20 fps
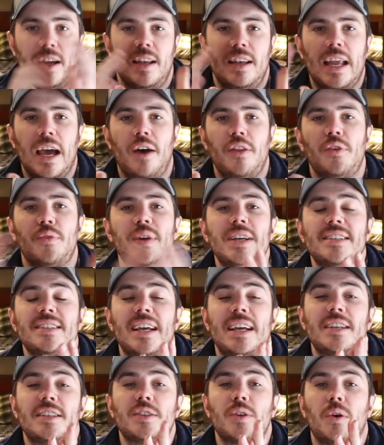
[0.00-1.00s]
Now, the reason
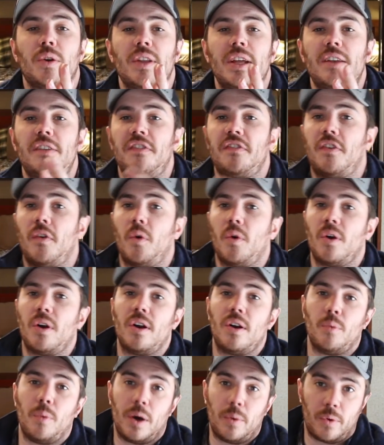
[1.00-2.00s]
I sold it
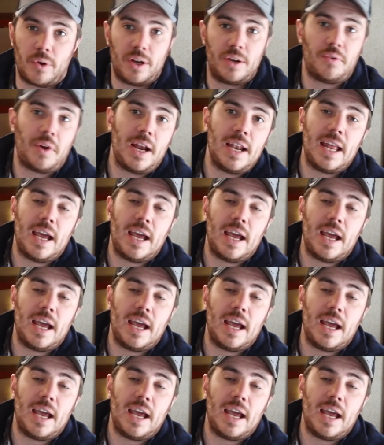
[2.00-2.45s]
for what we're in right